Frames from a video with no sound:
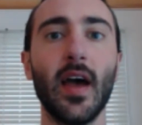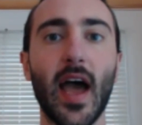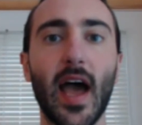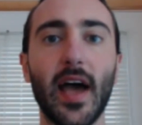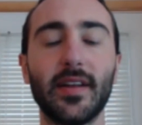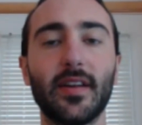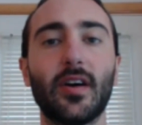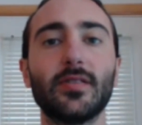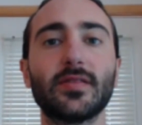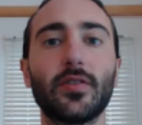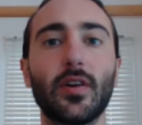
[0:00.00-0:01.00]
And it
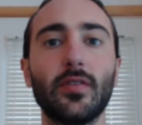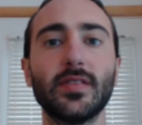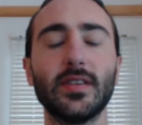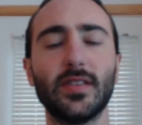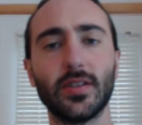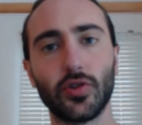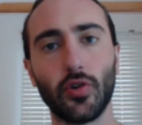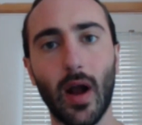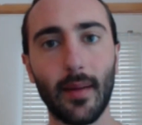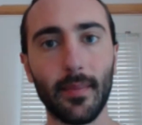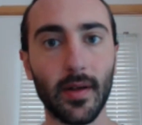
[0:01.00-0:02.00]
also goes into
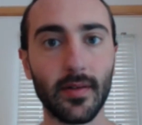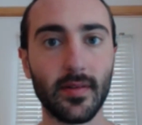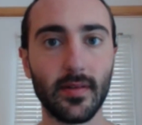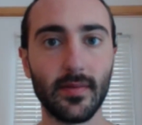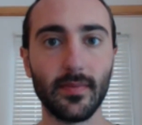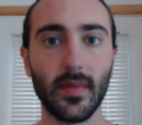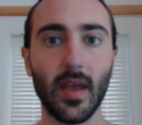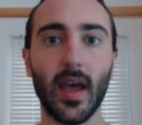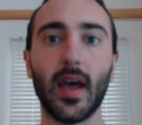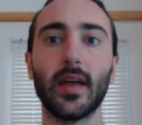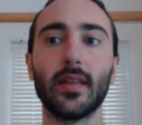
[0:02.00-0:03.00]
traumas
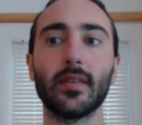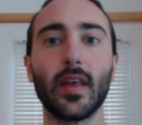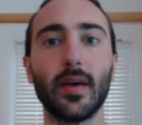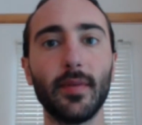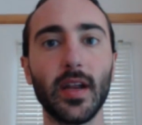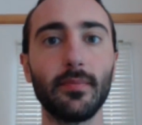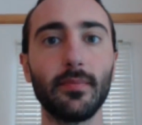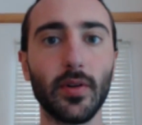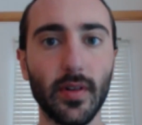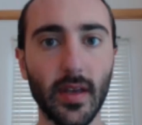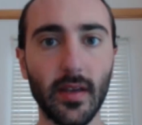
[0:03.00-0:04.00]
and limiting
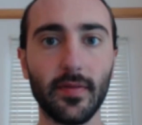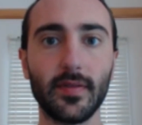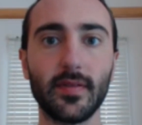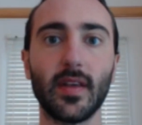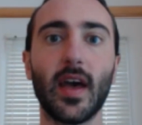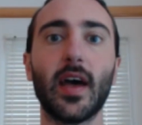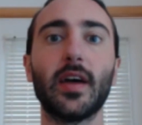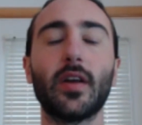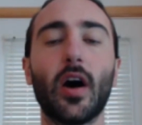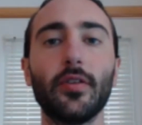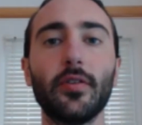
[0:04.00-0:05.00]
beliefs
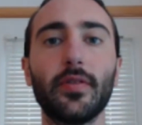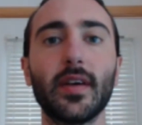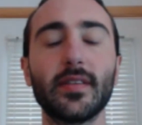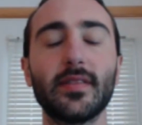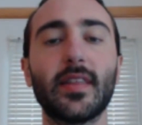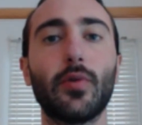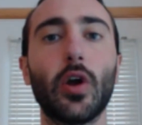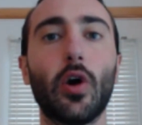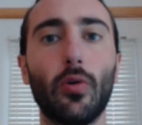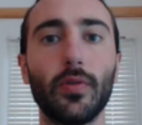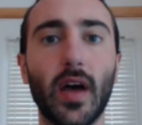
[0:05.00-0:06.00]
and other things that we
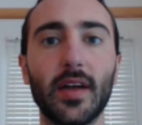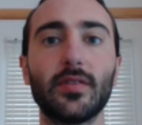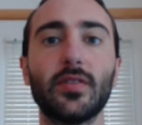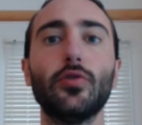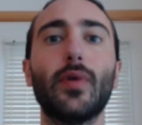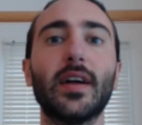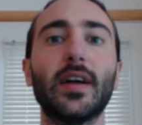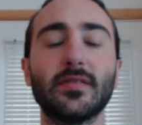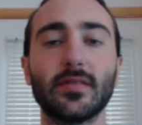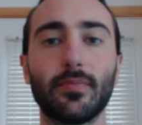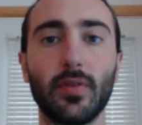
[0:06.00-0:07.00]
hold on to and
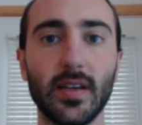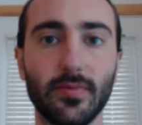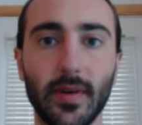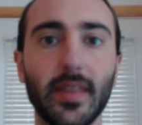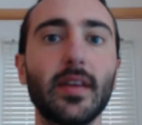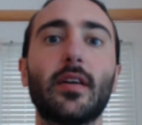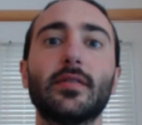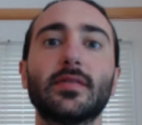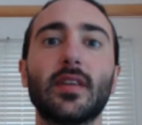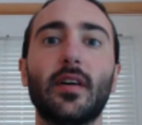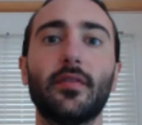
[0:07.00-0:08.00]
suppress within
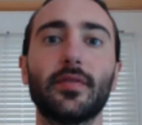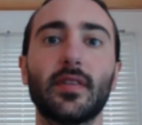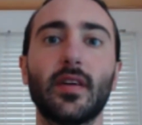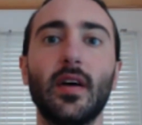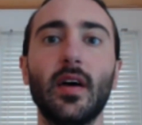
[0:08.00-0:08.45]
ourselves.